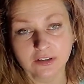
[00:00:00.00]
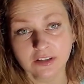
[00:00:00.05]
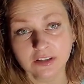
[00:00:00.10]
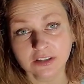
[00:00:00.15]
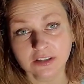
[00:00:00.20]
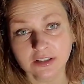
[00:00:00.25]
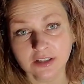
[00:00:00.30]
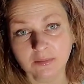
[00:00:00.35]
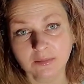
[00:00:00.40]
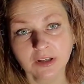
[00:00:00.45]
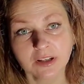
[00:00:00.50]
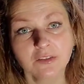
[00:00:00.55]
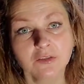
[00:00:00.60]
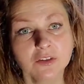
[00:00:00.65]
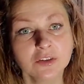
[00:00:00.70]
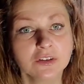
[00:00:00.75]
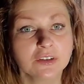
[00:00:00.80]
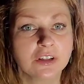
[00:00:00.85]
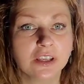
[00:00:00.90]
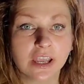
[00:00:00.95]
something would
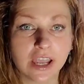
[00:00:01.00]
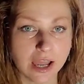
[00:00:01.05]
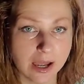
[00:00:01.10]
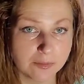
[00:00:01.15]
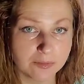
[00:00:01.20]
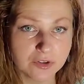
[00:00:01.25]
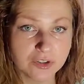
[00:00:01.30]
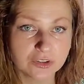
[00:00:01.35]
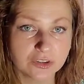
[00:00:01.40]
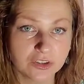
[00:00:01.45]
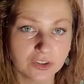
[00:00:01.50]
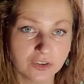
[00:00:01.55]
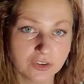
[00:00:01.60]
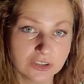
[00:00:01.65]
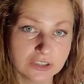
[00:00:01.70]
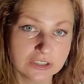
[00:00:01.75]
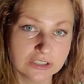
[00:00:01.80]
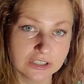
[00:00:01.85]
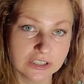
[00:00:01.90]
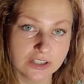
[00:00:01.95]
capture your
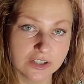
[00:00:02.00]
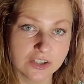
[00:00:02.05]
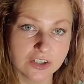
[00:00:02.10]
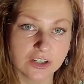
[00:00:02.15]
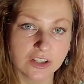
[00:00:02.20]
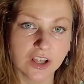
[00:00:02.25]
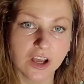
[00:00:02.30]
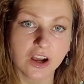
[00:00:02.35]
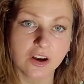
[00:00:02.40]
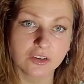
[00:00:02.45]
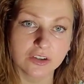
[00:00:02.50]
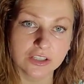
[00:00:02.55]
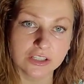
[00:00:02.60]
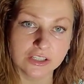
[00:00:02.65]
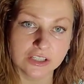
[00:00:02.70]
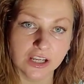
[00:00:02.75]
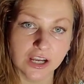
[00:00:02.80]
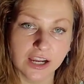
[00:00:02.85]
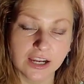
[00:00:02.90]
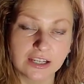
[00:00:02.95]
attention
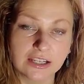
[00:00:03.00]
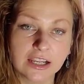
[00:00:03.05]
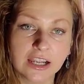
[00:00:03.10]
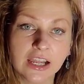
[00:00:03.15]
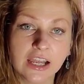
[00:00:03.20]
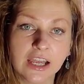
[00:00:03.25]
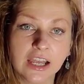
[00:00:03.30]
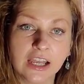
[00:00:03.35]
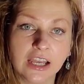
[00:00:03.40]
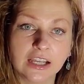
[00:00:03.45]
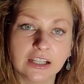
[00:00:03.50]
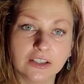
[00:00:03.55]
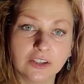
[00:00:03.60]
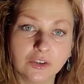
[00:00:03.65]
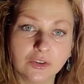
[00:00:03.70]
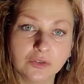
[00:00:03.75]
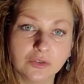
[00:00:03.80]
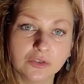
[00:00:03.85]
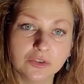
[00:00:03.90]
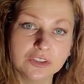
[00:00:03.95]
outside, and
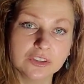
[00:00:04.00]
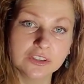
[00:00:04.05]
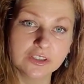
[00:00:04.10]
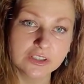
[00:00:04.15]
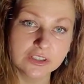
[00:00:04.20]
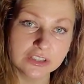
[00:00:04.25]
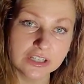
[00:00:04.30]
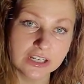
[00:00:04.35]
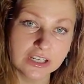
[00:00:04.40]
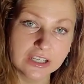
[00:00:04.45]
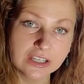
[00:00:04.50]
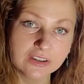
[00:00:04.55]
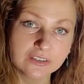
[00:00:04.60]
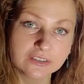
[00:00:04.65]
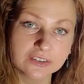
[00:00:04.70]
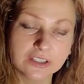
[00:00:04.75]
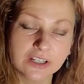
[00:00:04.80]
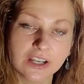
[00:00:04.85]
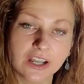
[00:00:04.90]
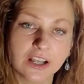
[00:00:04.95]
you want to
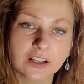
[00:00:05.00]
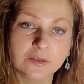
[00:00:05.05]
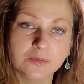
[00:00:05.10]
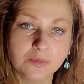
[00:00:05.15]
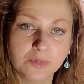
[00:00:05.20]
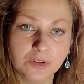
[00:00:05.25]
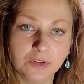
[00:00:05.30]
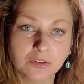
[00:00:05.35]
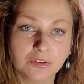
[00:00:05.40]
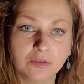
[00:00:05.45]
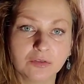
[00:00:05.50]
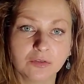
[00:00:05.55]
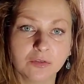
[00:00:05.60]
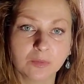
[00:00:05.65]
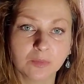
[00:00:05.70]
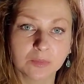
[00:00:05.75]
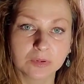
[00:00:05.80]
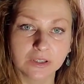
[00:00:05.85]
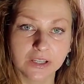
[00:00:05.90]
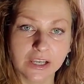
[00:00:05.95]
deliver that beautiful
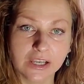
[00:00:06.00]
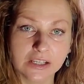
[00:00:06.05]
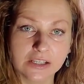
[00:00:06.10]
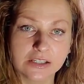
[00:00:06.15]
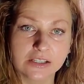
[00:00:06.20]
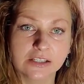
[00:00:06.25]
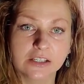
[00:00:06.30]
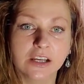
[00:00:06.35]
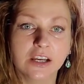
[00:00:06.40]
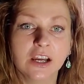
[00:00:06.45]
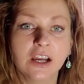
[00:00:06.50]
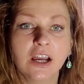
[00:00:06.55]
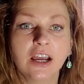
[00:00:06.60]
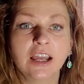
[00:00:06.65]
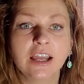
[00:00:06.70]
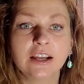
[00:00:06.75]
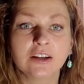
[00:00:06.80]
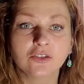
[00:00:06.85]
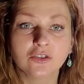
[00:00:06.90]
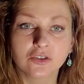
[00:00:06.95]
place
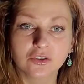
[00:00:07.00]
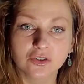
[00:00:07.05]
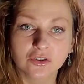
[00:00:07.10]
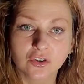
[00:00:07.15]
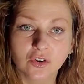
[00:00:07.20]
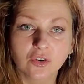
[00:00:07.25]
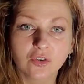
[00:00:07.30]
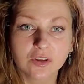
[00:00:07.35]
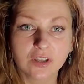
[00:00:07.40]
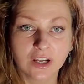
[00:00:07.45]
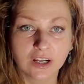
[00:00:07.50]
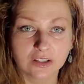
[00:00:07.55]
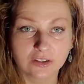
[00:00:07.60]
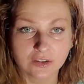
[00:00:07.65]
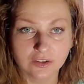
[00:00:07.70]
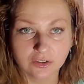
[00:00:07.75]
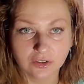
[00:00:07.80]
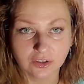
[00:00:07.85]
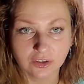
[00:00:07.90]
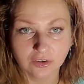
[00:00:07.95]
and show that
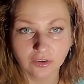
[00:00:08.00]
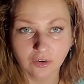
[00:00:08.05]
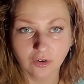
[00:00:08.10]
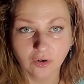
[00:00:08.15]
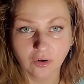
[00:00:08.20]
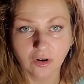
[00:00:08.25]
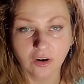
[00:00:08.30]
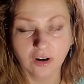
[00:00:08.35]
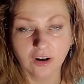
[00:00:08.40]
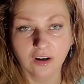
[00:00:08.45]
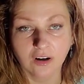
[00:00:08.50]
to your